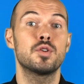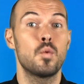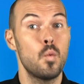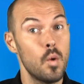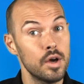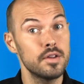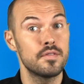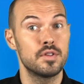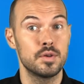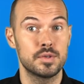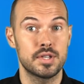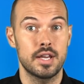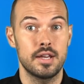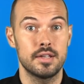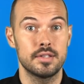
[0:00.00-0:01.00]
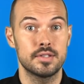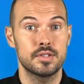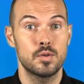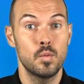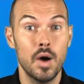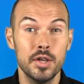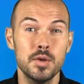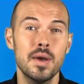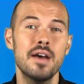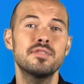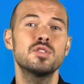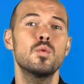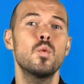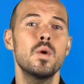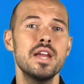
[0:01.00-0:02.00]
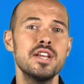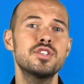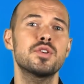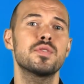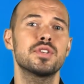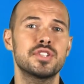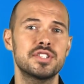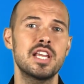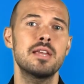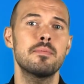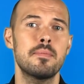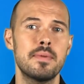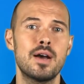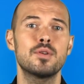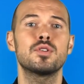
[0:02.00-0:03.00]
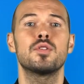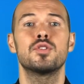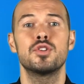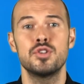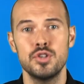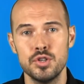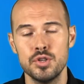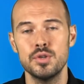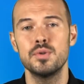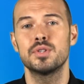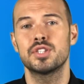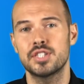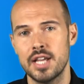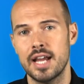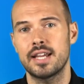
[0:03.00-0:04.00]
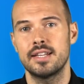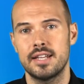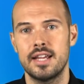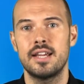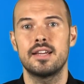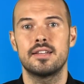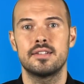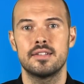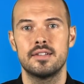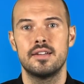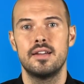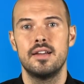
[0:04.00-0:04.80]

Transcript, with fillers: to one of those hands, while you have to wager the same amount on the new second hand.